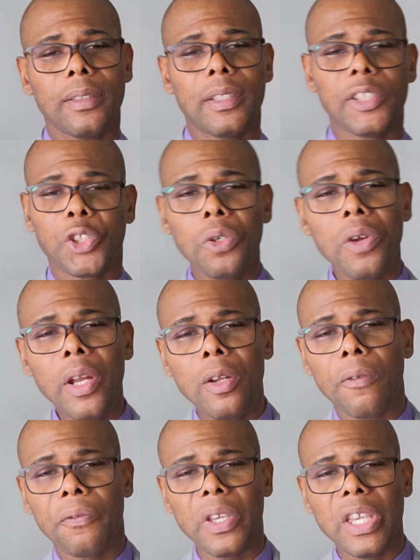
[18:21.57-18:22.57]
the children
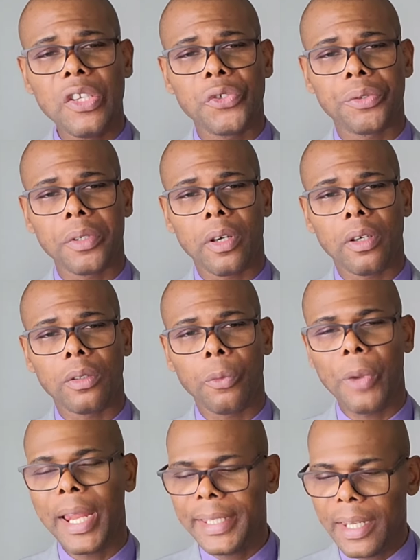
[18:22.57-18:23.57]
of Israel,
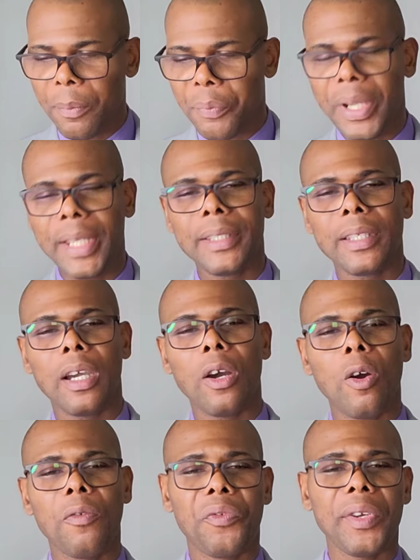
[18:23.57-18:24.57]
when they bring their
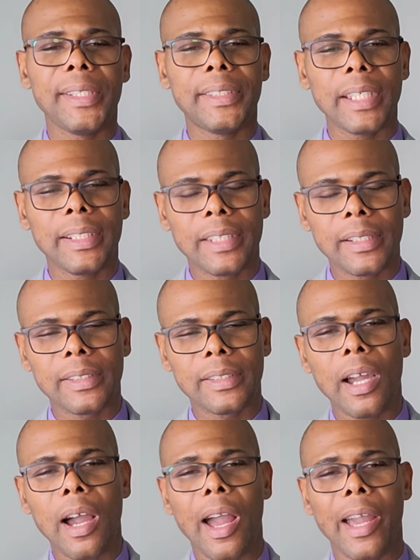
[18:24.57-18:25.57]
offerings and their
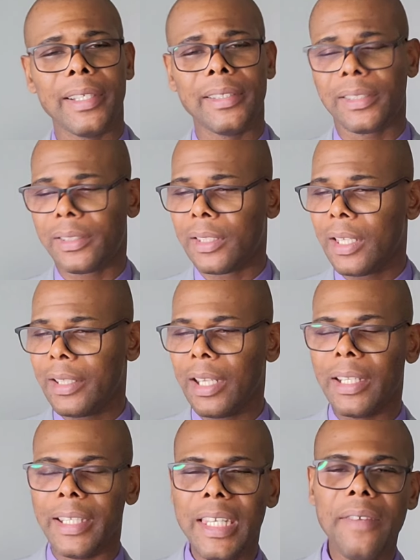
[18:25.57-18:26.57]
tithes,
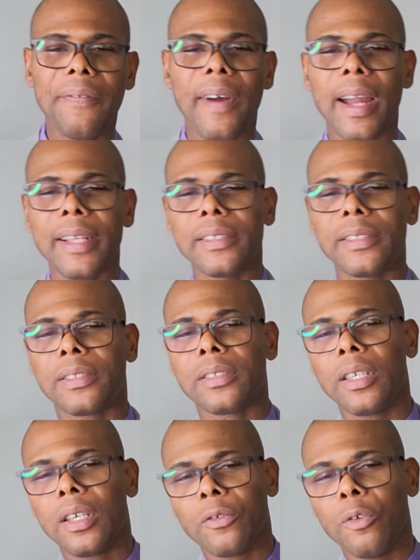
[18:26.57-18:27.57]
the
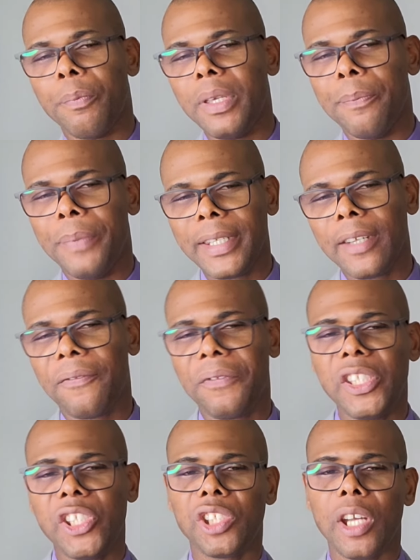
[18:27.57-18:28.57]
Levites will be
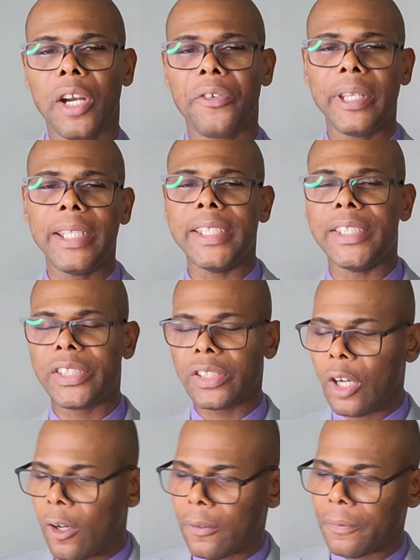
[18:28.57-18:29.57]
beneficiaries
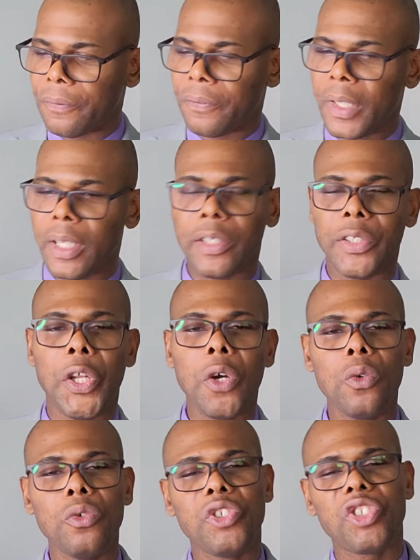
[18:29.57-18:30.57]
of
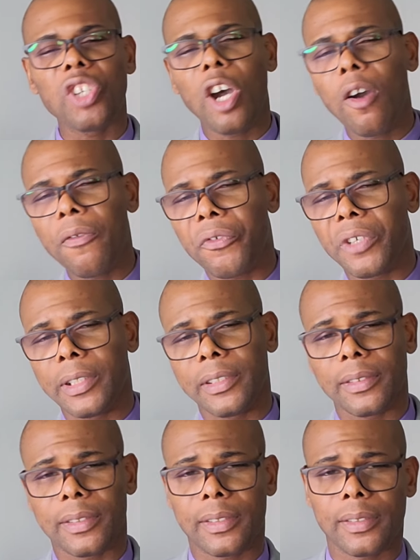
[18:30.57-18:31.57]
those
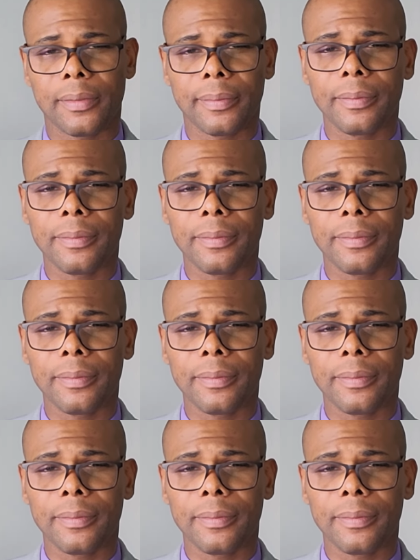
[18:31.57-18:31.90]
offerings.